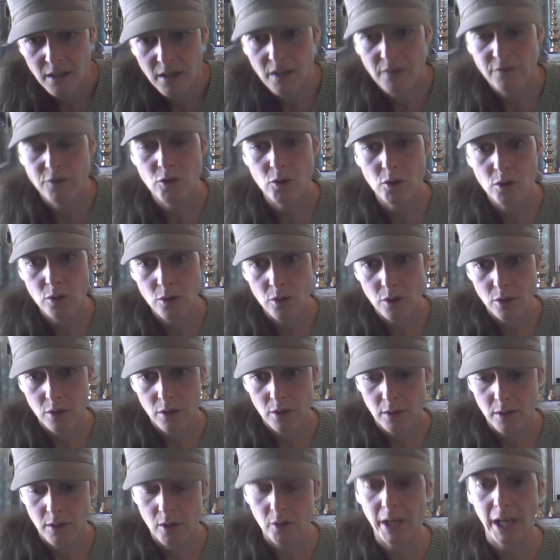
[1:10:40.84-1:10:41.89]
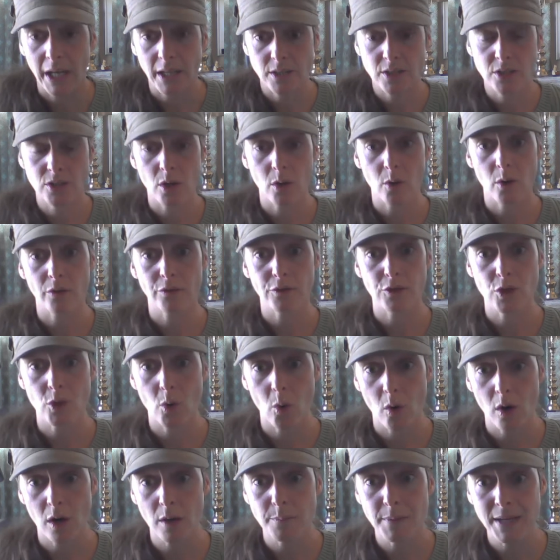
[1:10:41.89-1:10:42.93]
I don't know. Okay, Maybe. so if
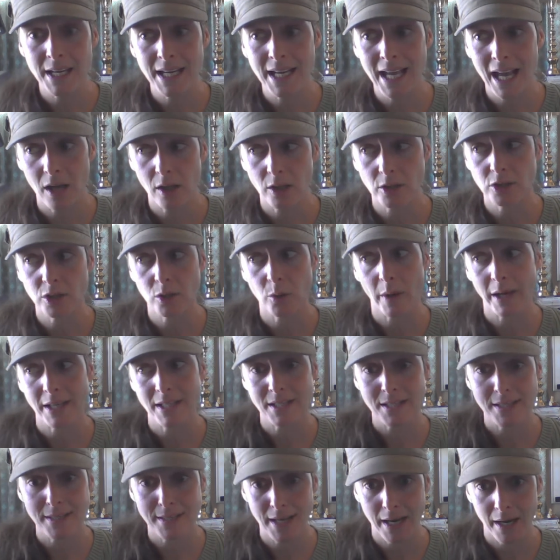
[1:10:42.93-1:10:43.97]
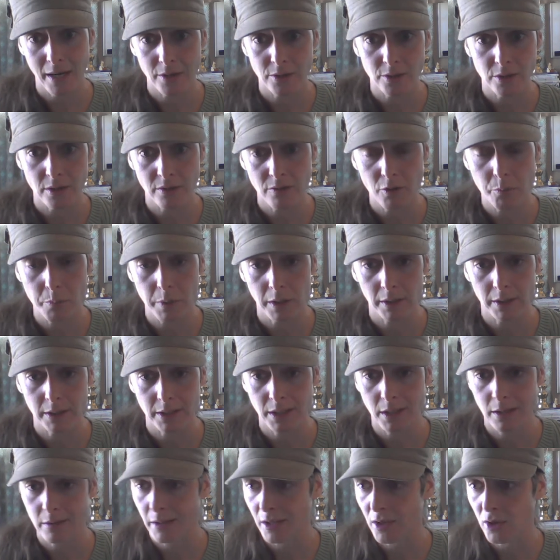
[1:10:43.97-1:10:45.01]
you're being held to a standard of
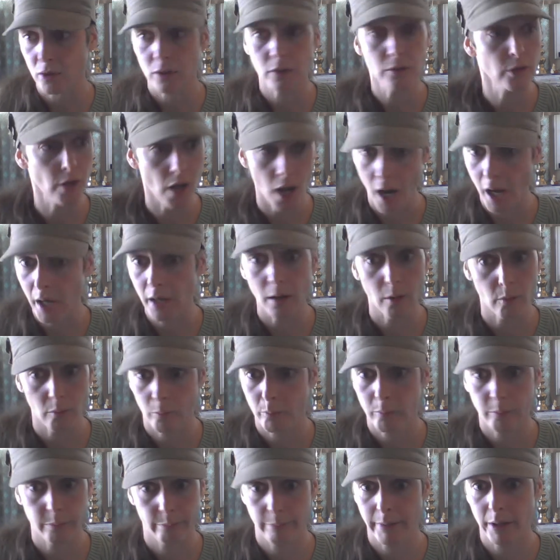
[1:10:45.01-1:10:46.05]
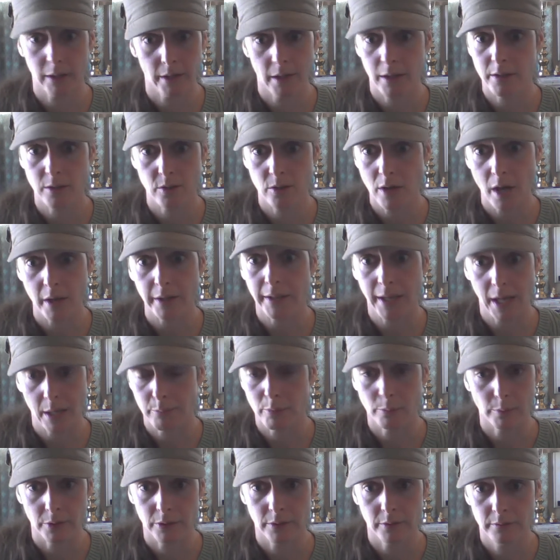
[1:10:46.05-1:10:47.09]
ability that you're not oh, you're not
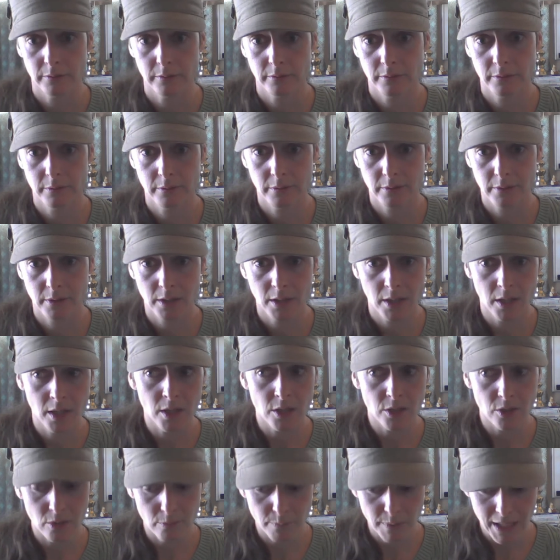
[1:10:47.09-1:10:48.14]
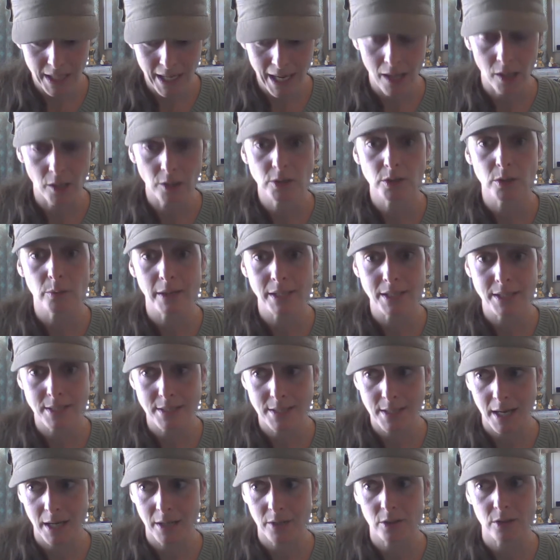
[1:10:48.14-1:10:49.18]
capable. You're being right. held to a
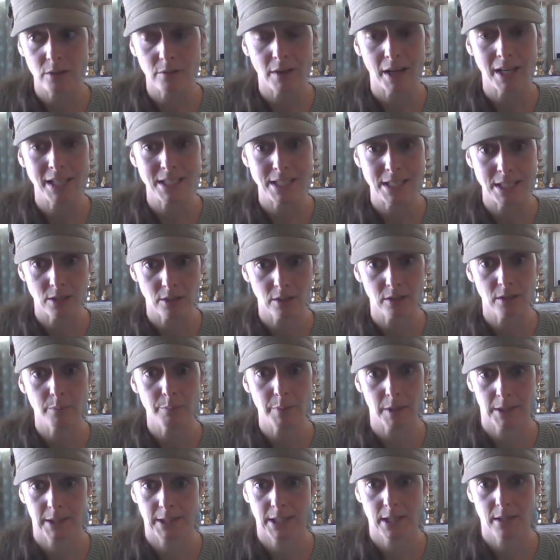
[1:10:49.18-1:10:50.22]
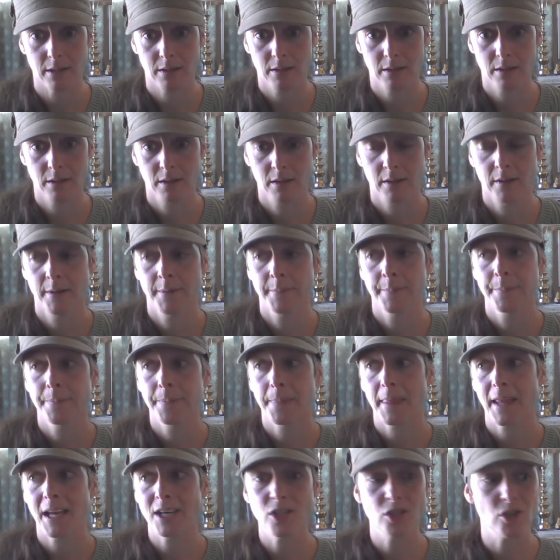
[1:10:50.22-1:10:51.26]
standard of ideal ability.
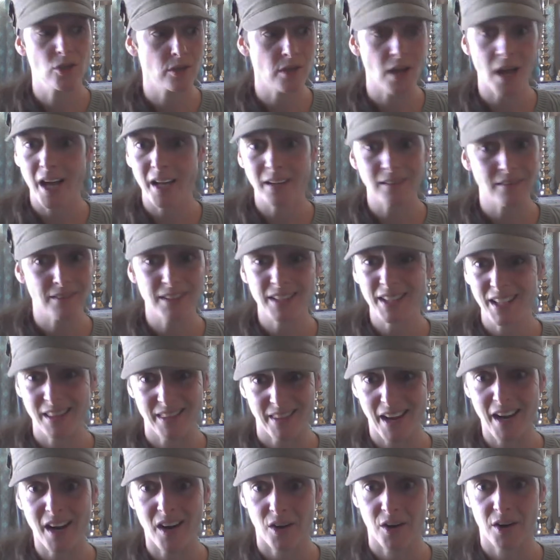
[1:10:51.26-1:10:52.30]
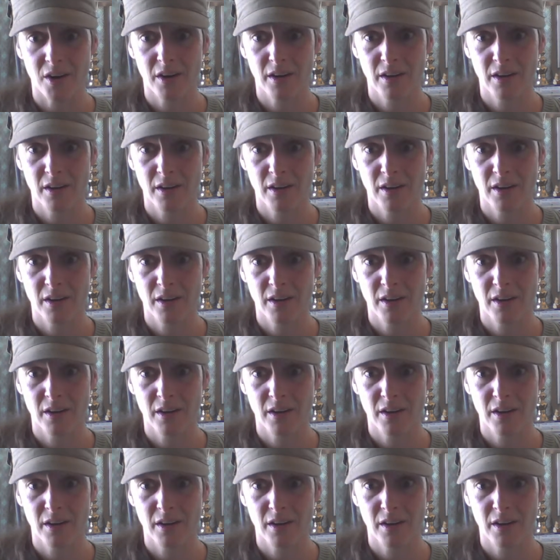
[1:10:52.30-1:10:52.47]
And you're not really there.